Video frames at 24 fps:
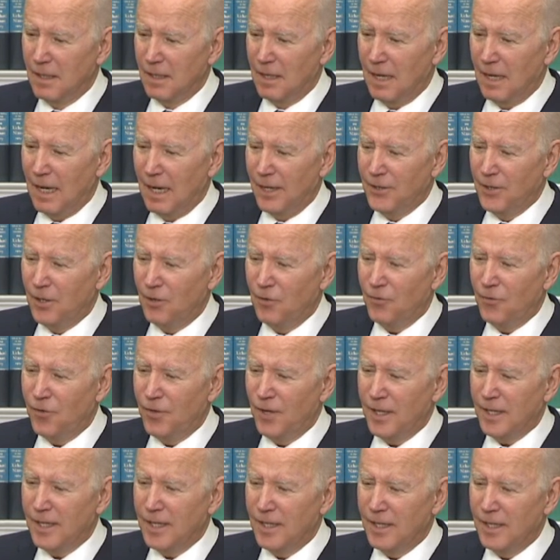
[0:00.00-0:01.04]
I don't
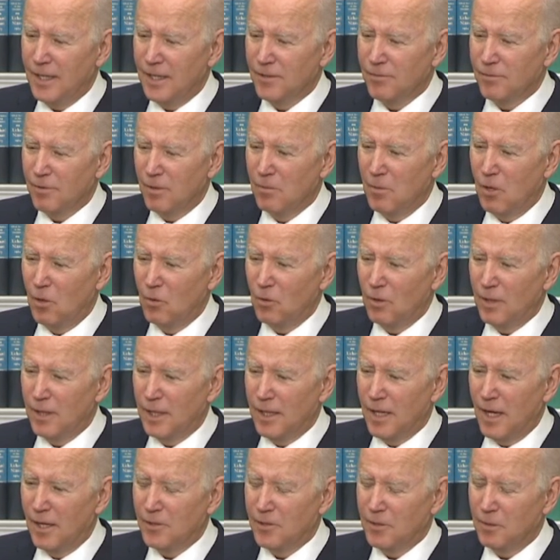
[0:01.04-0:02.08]
think he is remotely
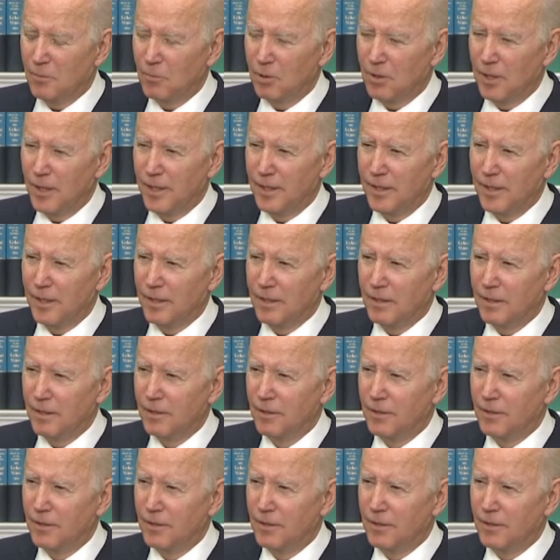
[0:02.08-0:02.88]
contemplating